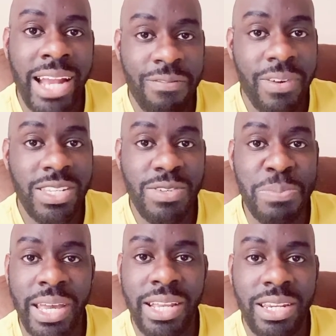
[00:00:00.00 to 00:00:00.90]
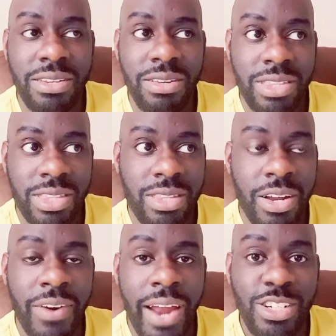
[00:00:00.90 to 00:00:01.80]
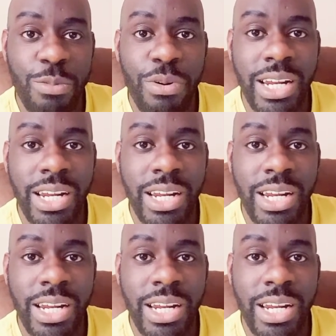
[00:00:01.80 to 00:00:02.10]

Defensively speaking, they're actually pretty